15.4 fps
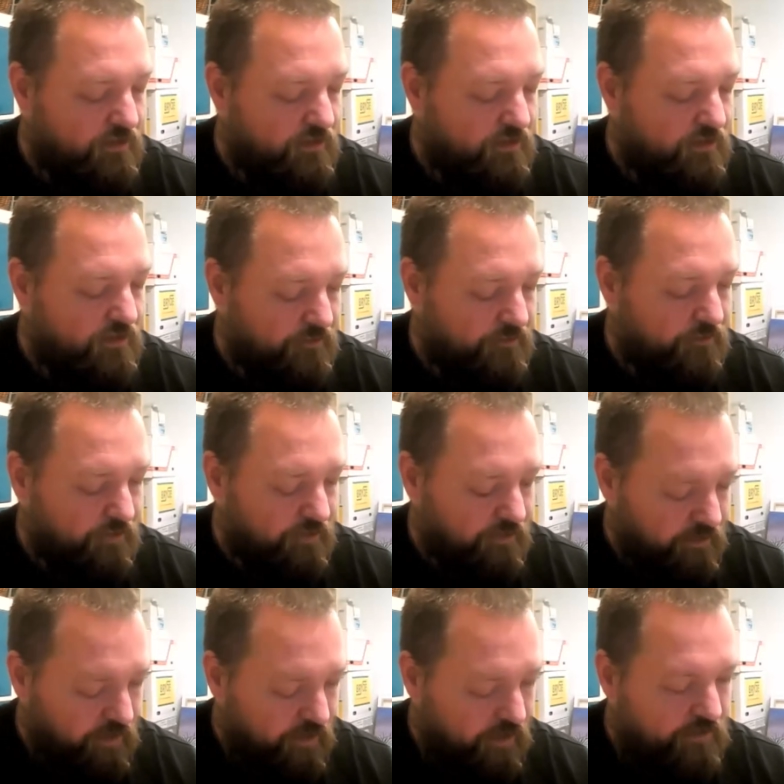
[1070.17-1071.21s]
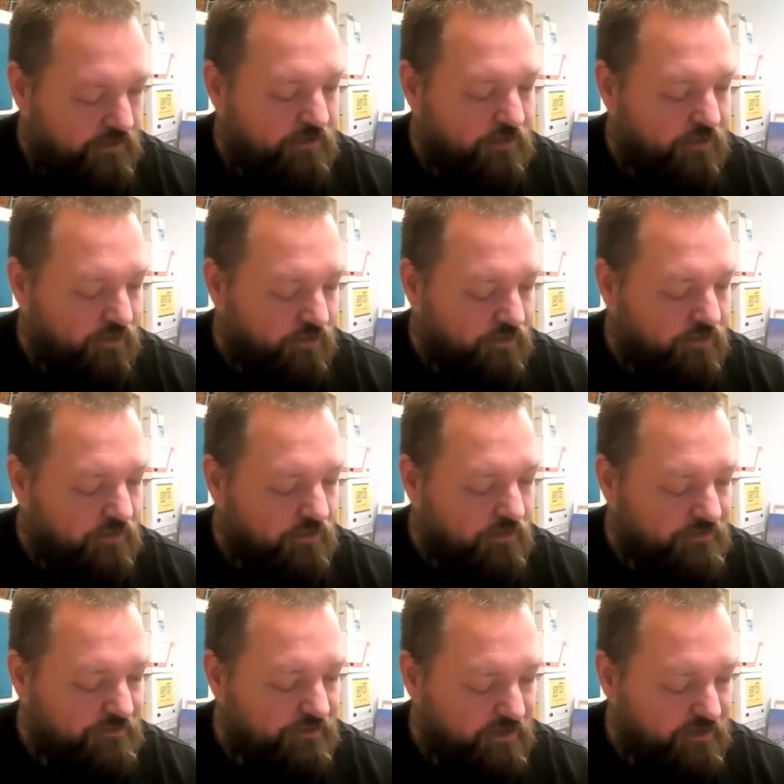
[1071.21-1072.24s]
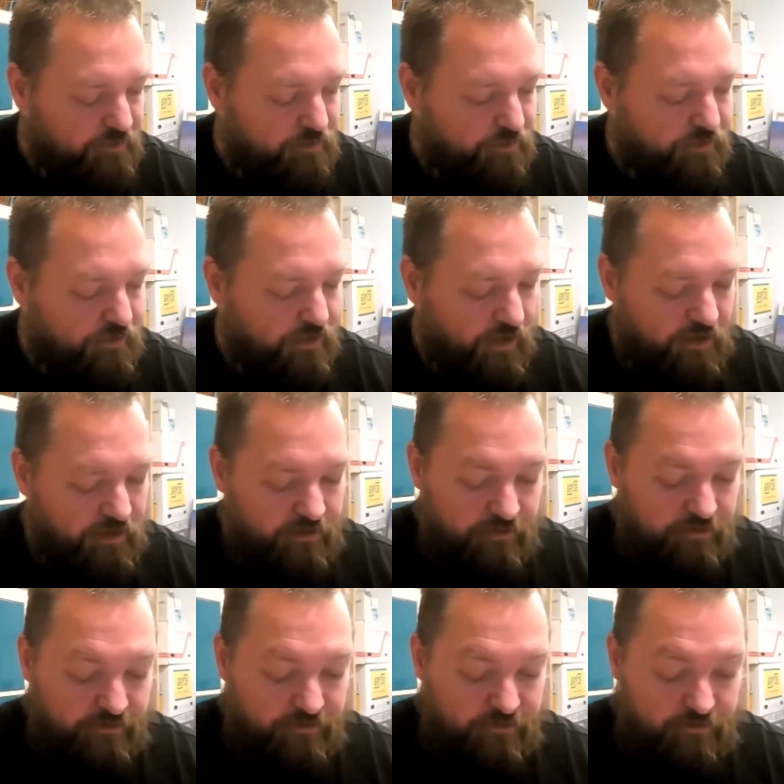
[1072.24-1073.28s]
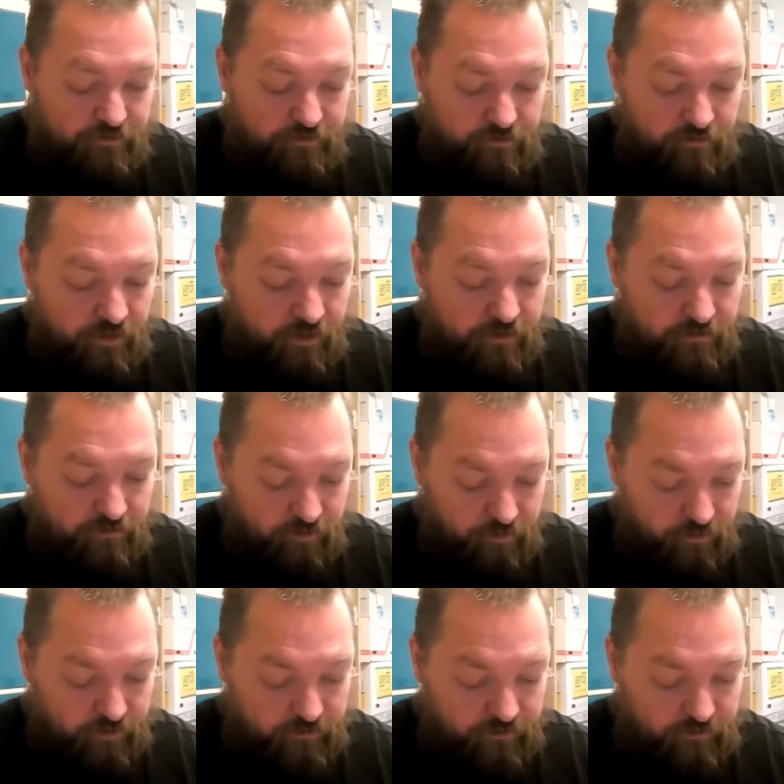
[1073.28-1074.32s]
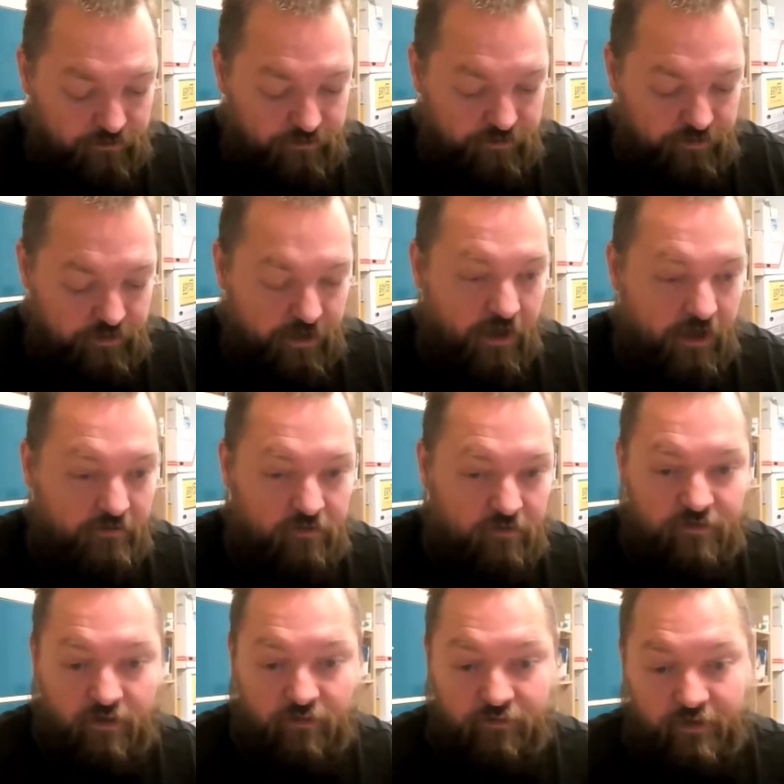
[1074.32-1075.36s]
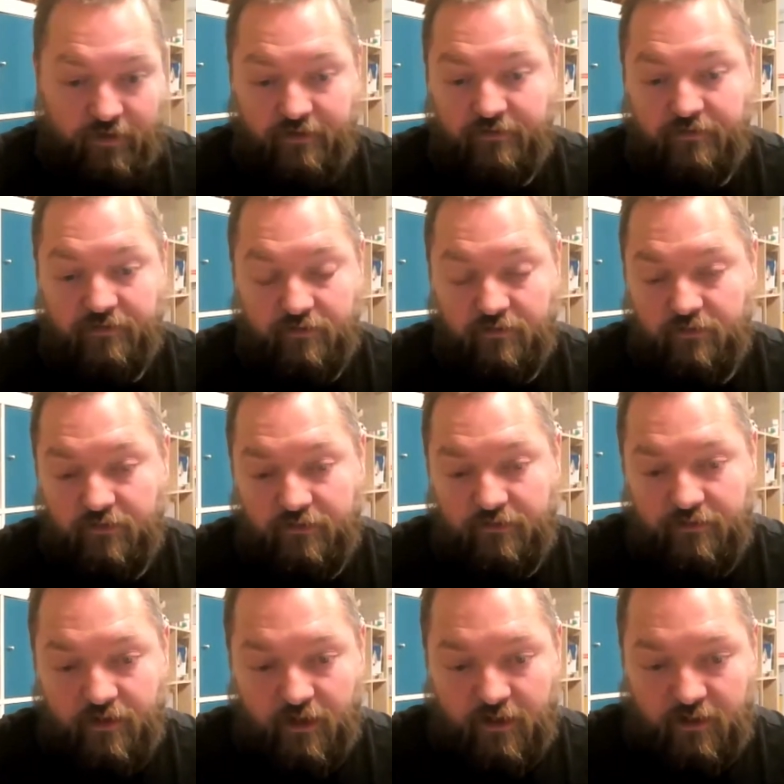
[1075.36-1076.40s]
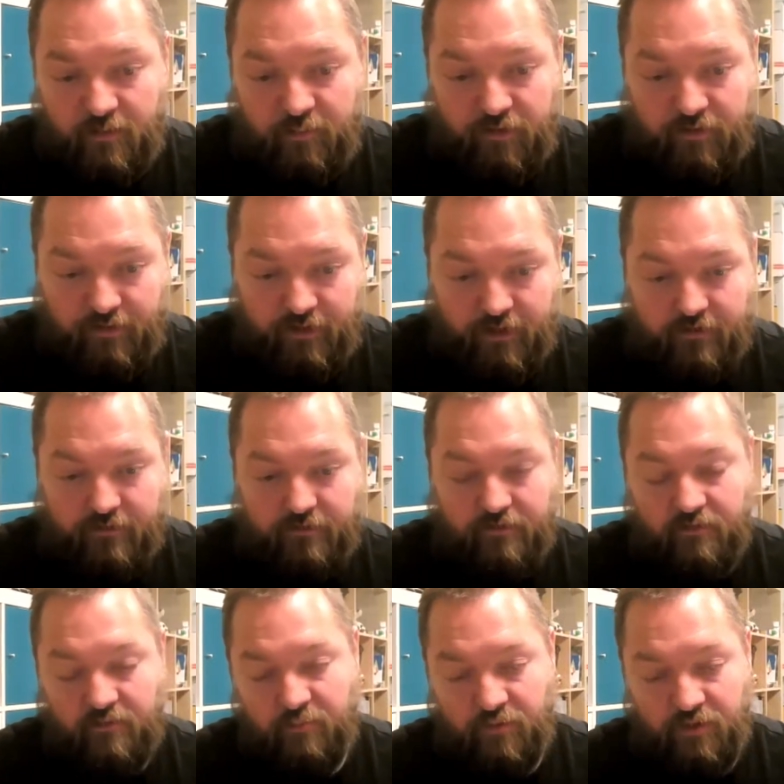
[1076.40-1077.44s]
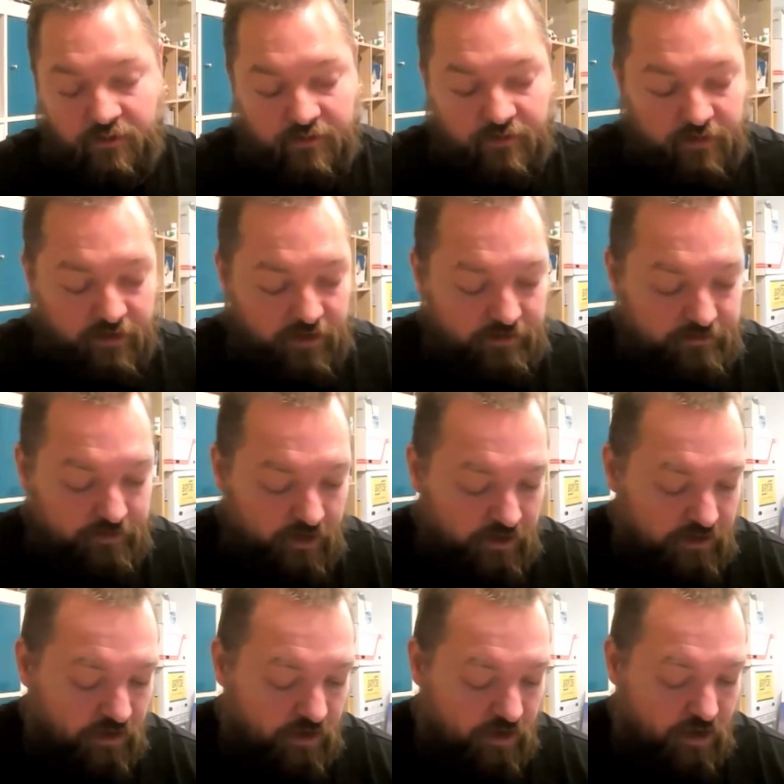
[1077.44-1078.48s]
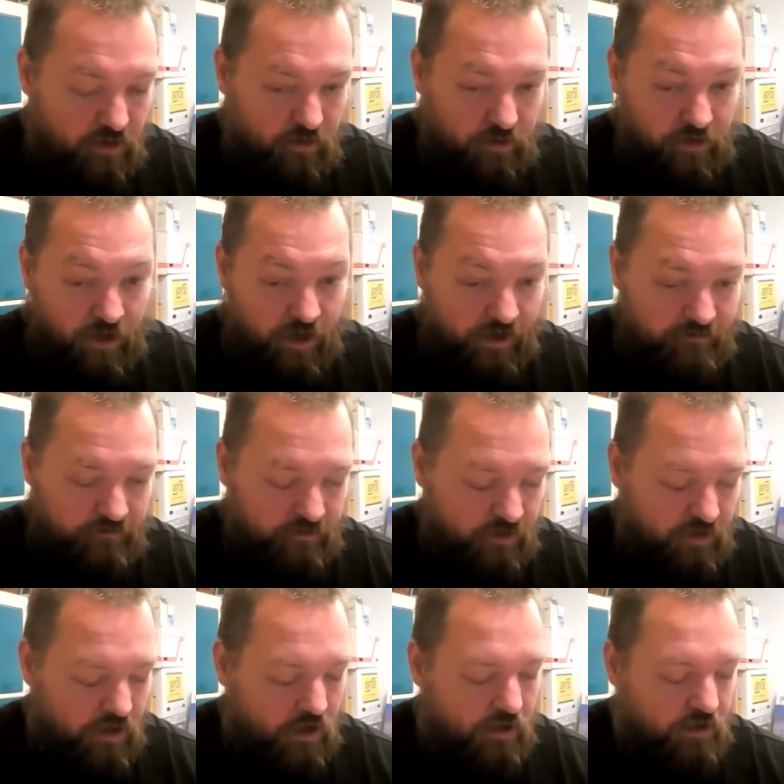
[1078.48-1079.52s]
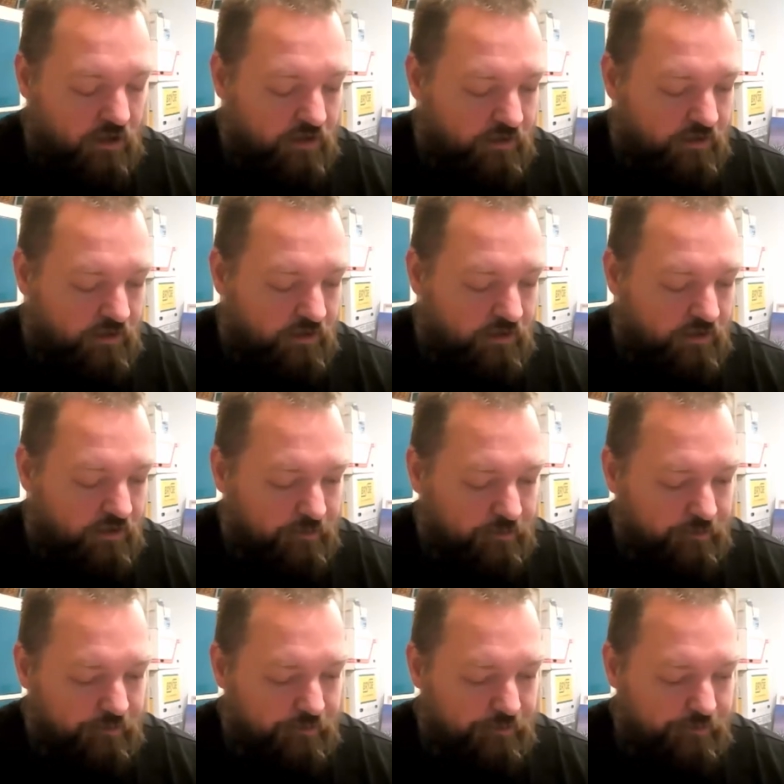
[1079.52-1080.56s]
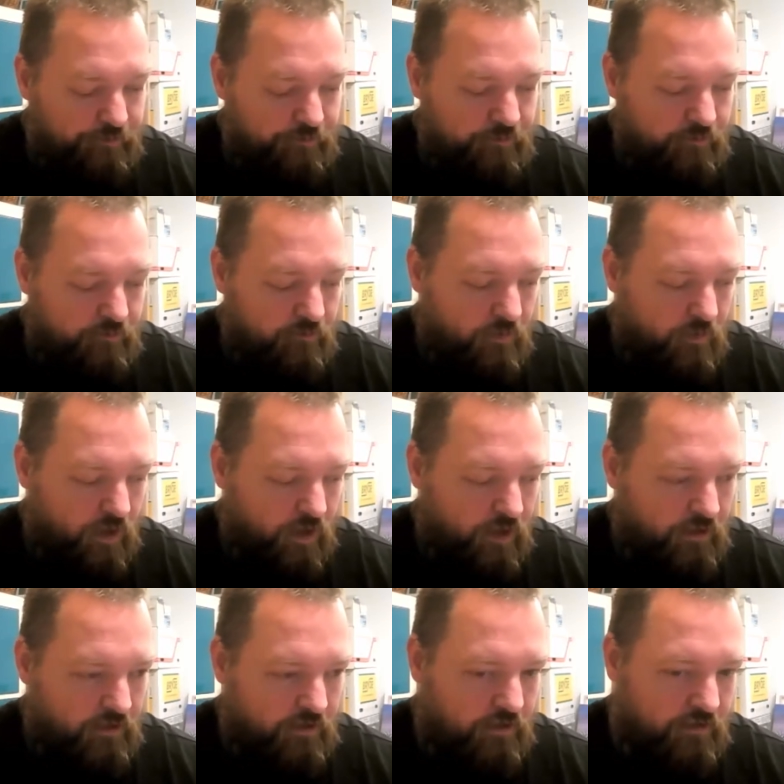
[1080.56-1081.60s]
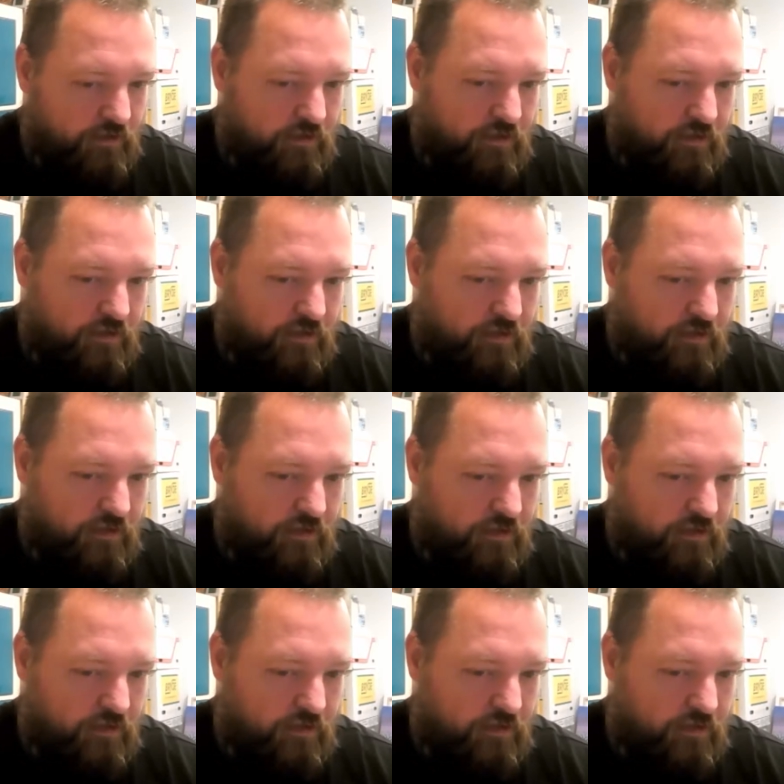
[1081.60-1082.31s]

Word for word: um, yeah, the owner of Facebook and his wife or whatever, they have a foundation just like Bill Gates and Melinda Gates had or have. Um, and one of the